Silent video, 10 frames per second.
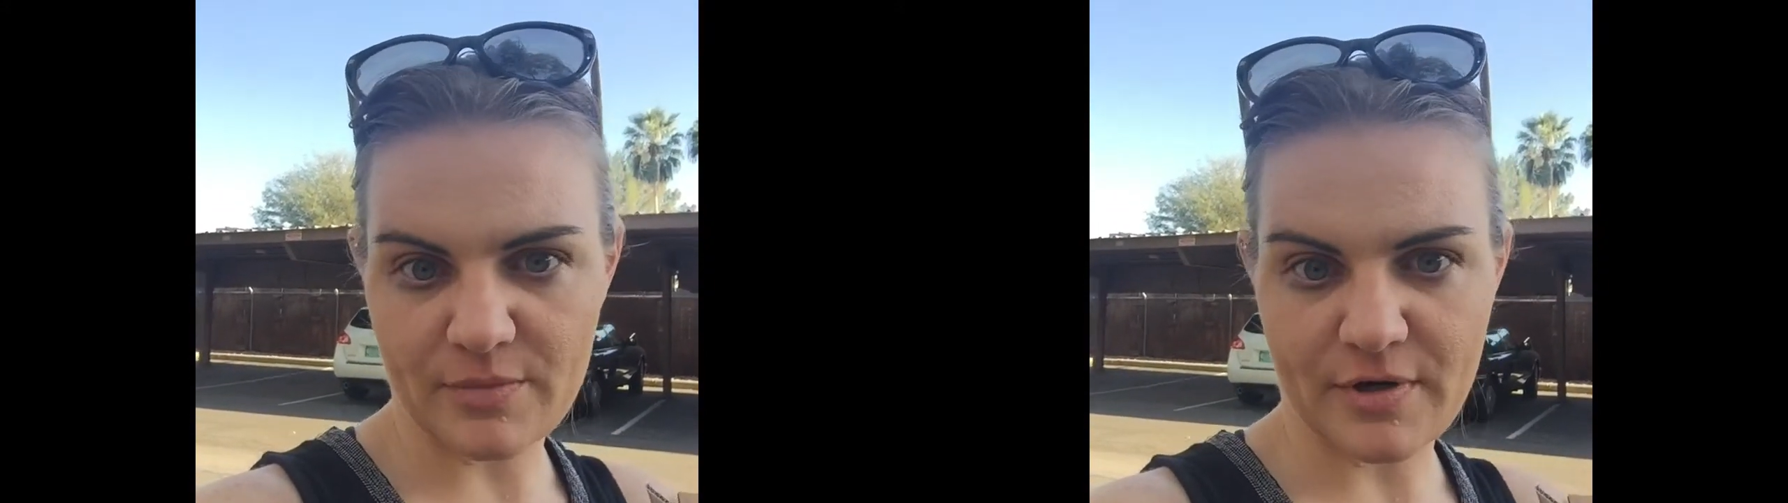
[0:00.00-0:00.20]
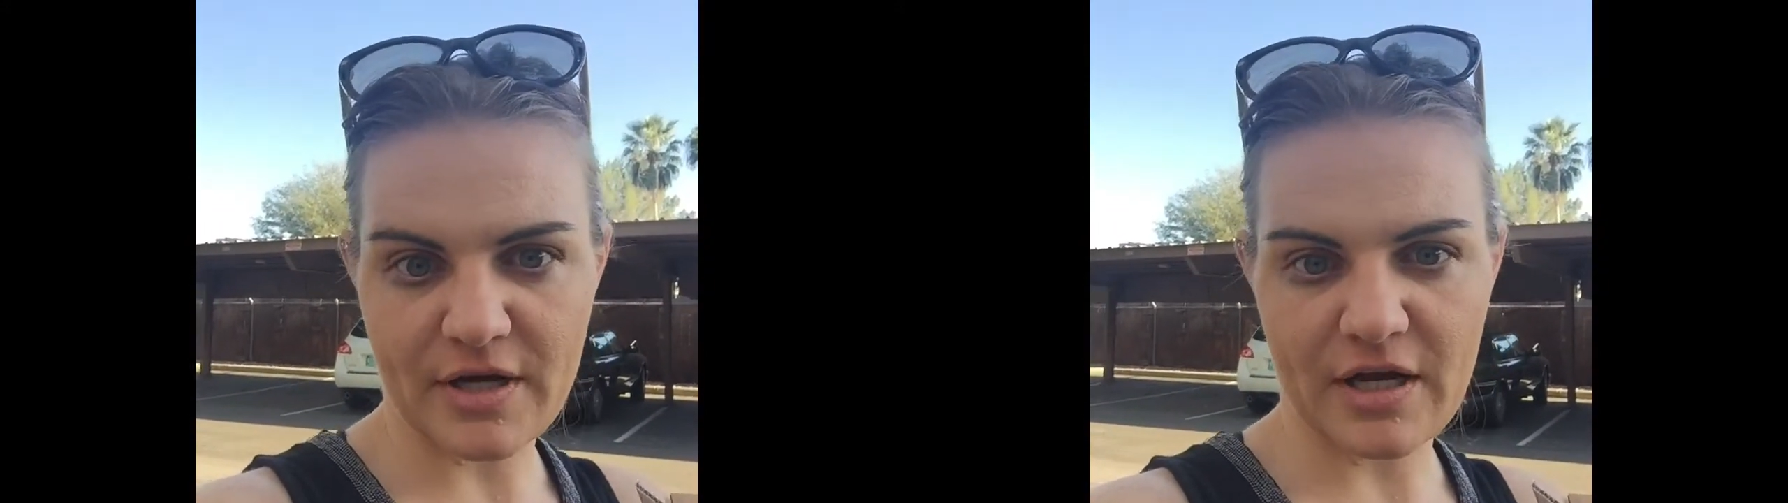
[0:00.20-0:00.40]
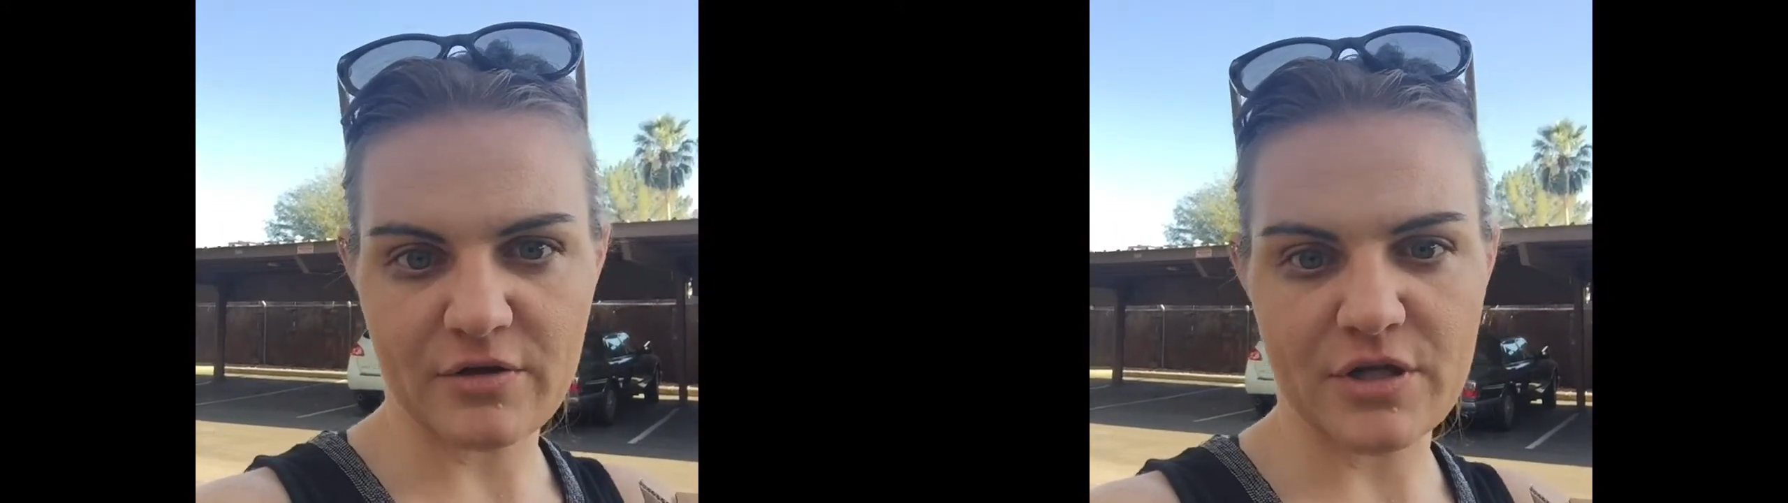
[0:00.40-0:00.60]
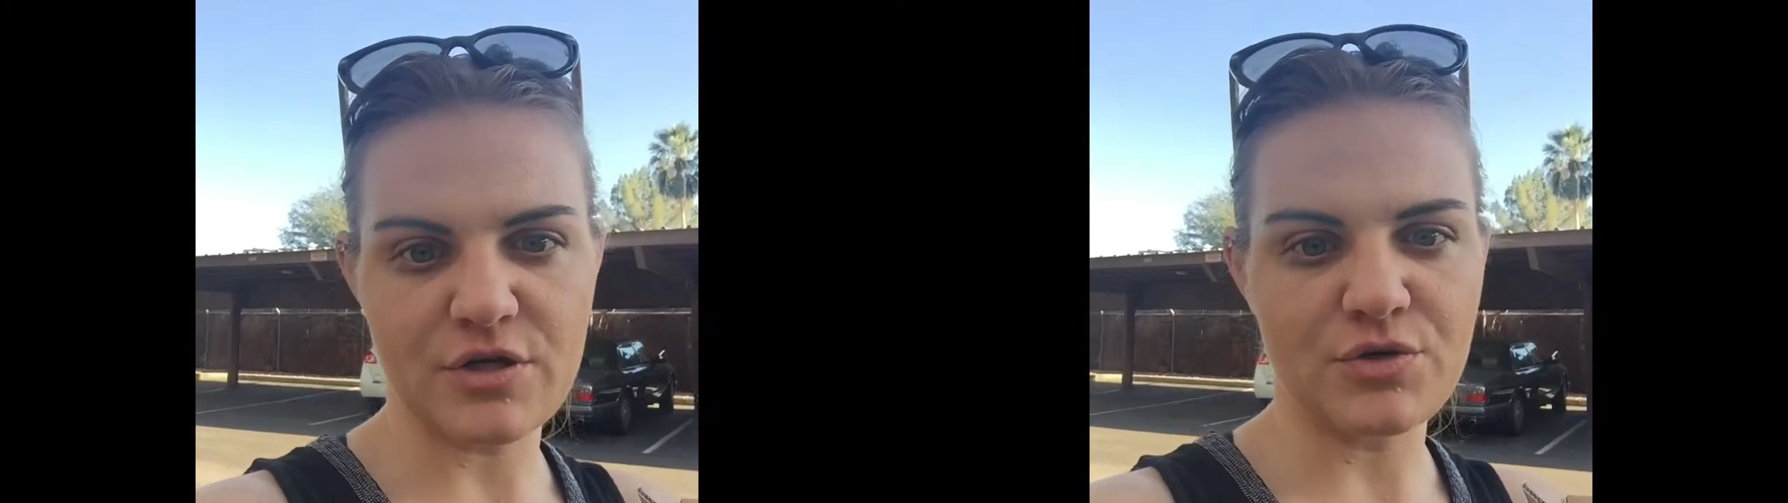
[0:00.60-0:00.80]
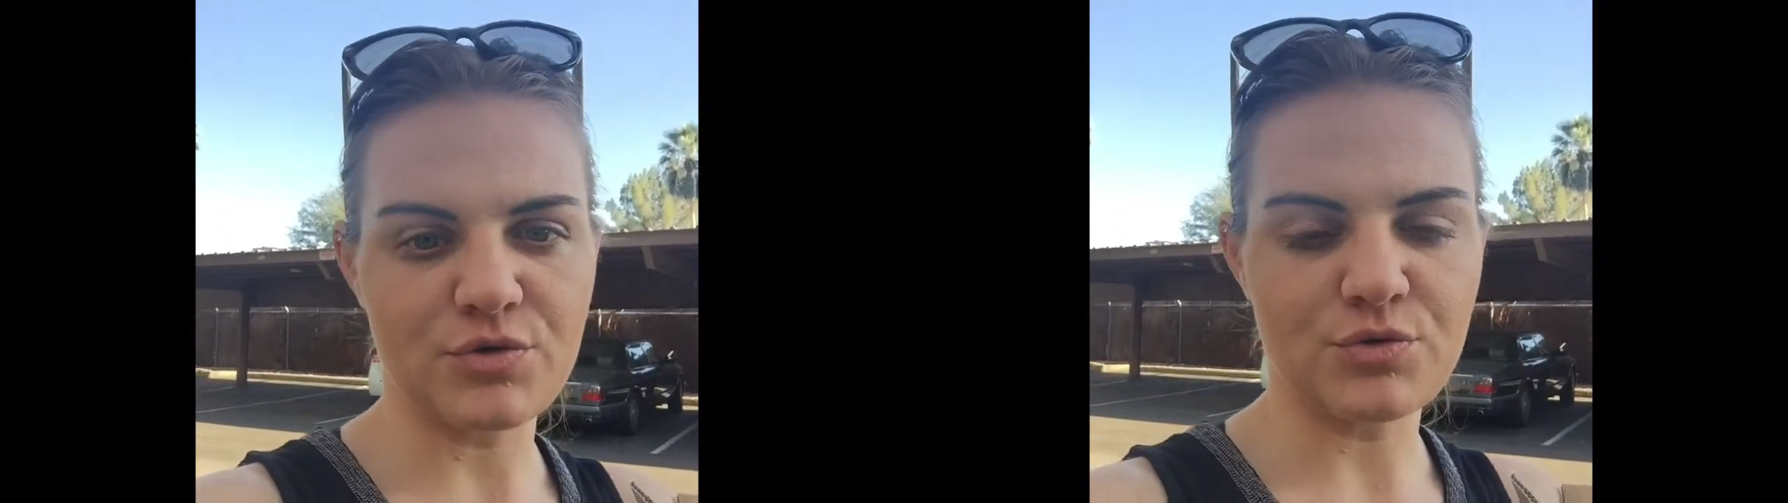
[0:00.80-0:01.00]
about how
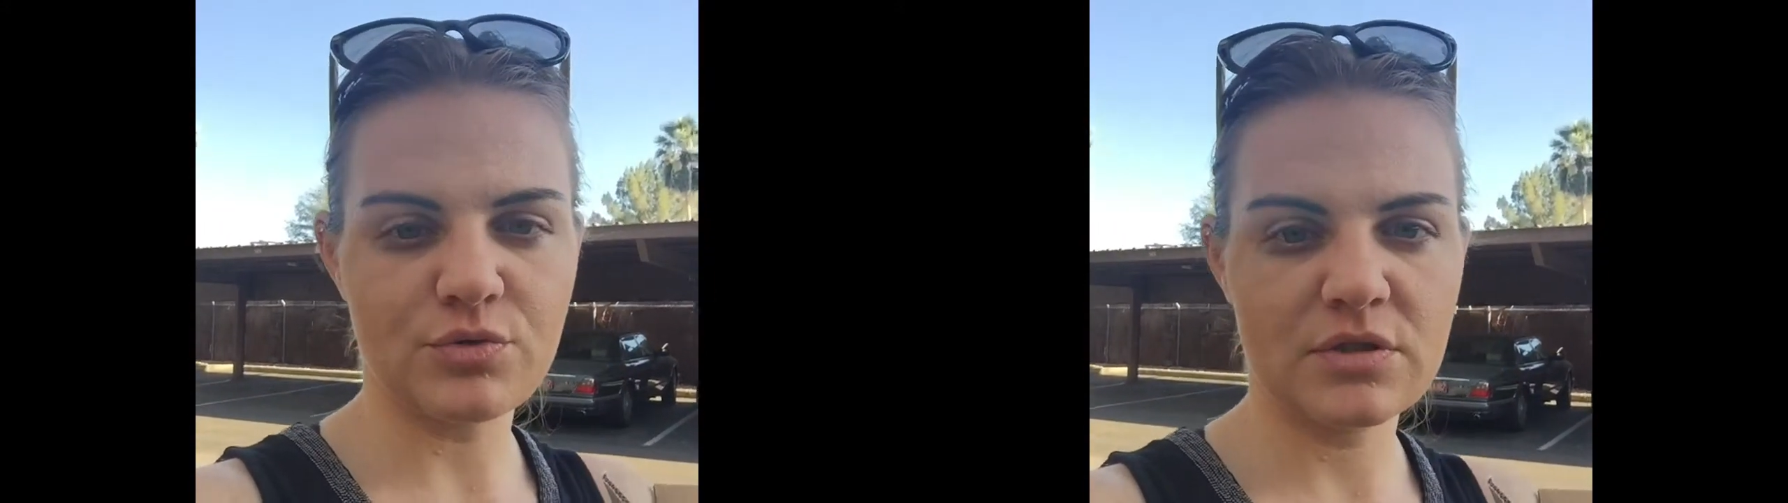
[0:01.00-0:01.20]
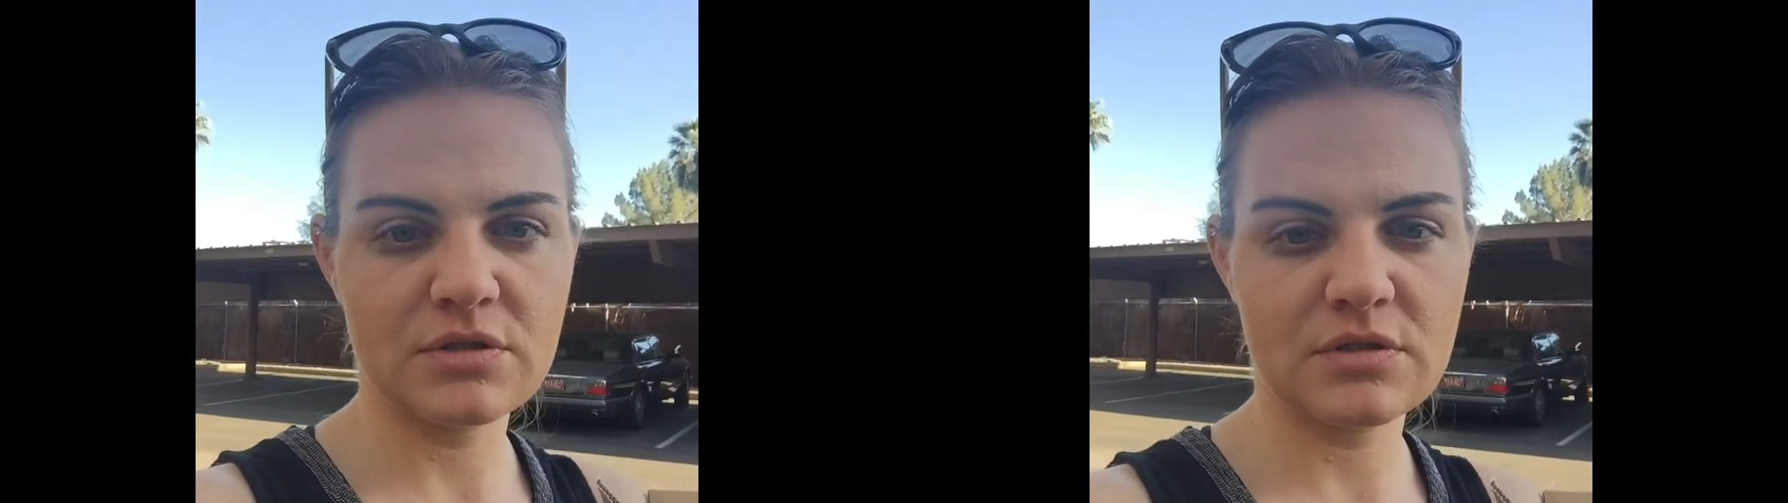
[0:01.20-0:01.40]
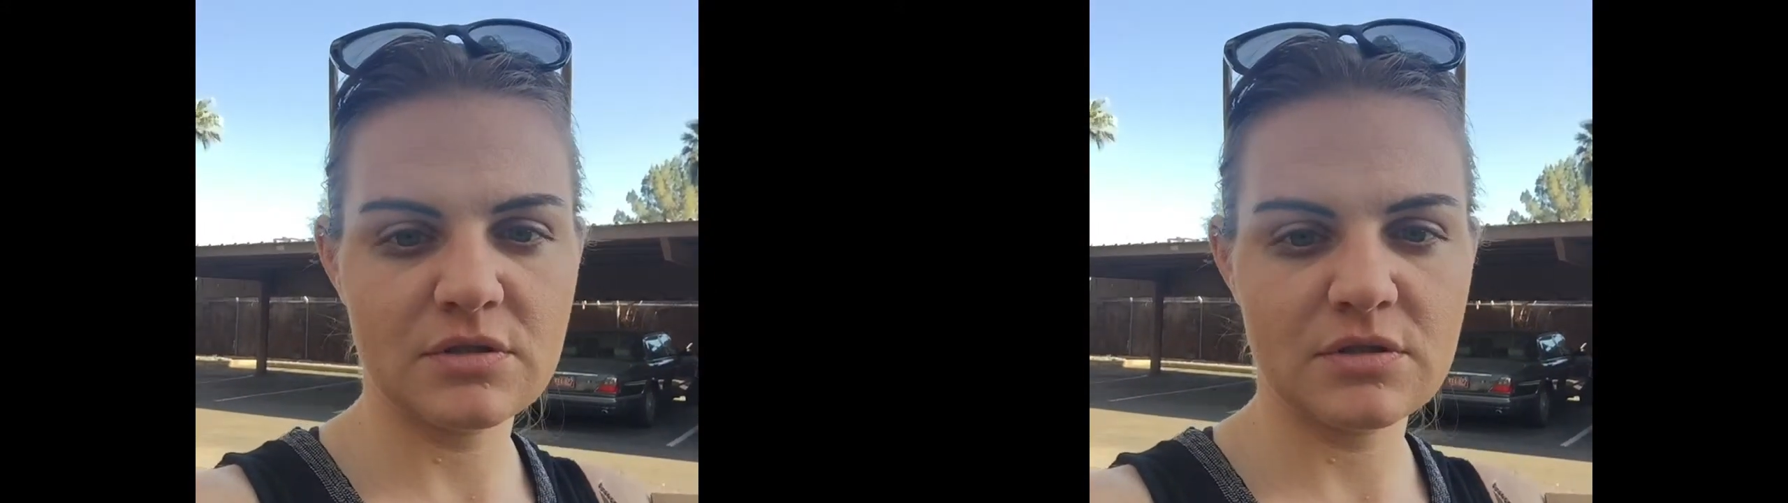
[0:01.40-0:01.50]
the new